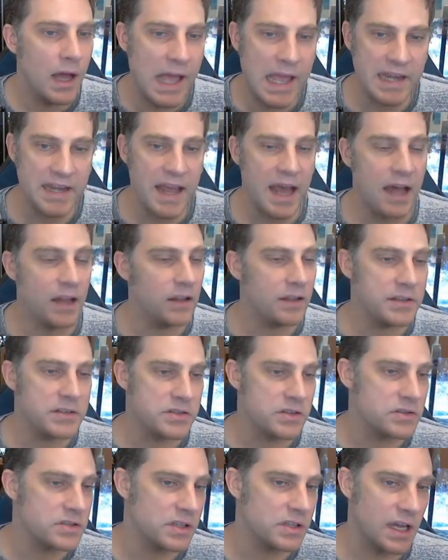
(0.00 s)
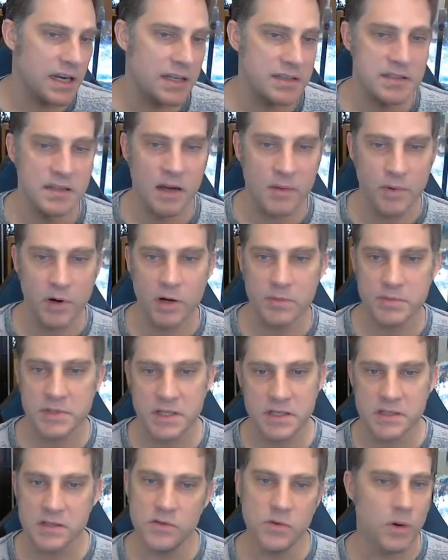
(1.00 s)
In Dallas, there's a lot of
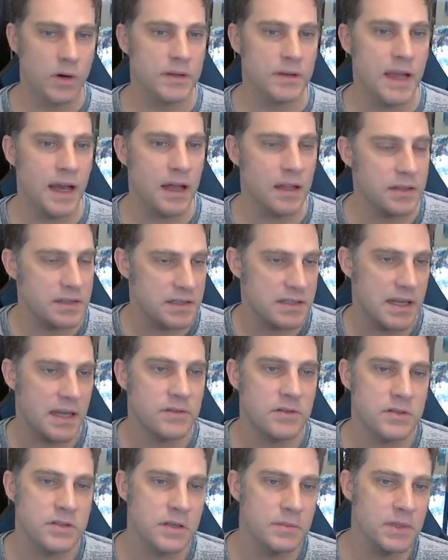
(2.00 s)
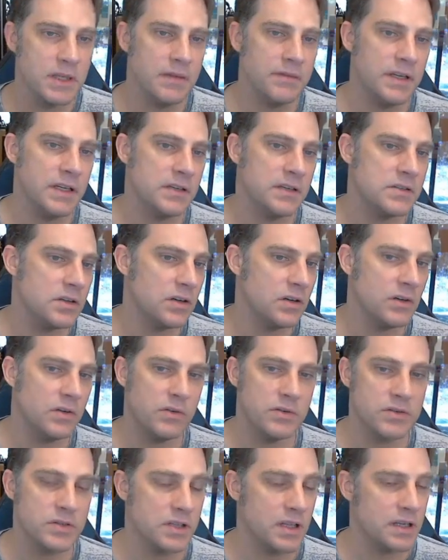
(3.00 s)
suburbs. This is North Dallas, this address I'm giving,
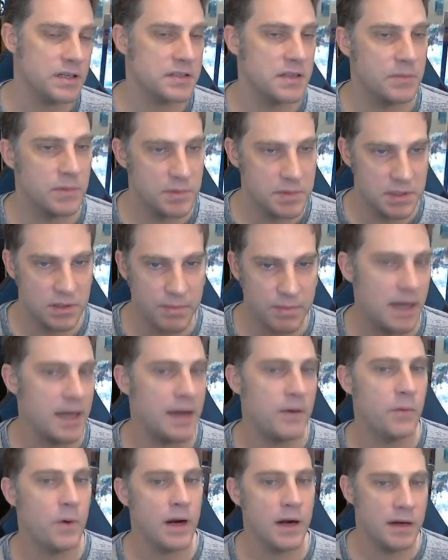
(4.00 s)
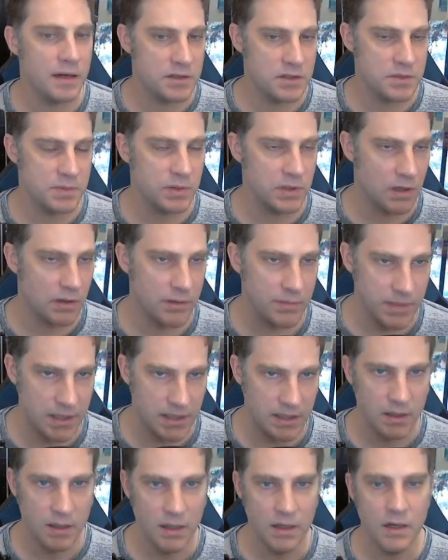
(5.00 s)
so there's a lot of suburbs nearby. Why don't I just put all of
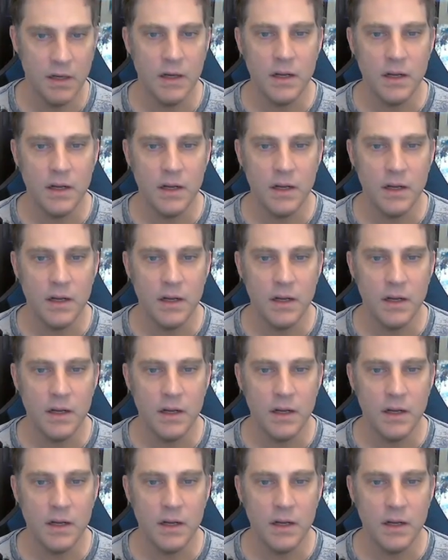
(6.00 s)
them in?